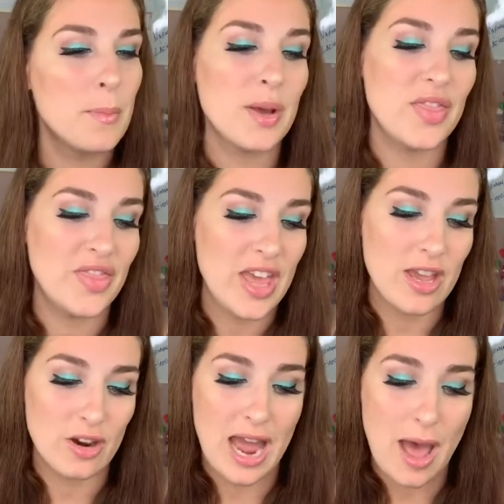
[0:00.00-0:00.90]
but
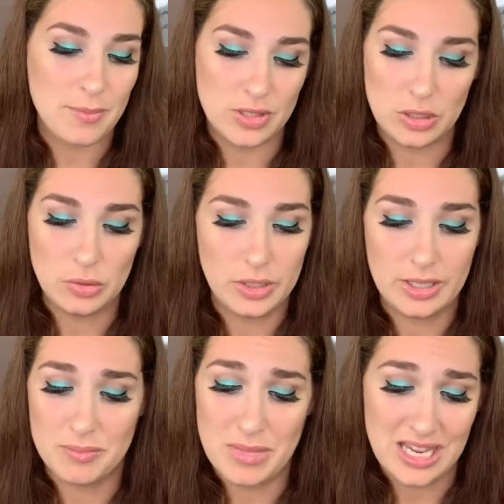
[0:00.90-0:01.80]
they are
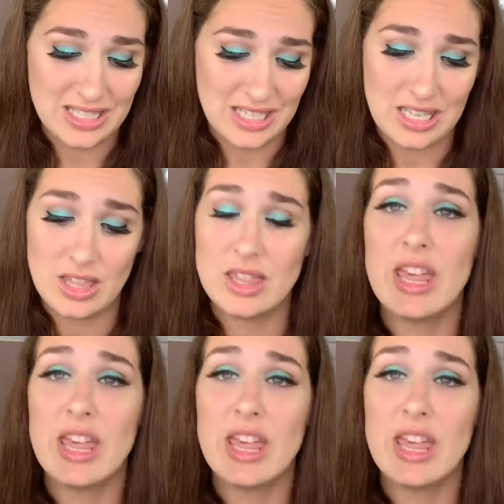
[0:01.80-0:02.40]
absolutely amazing.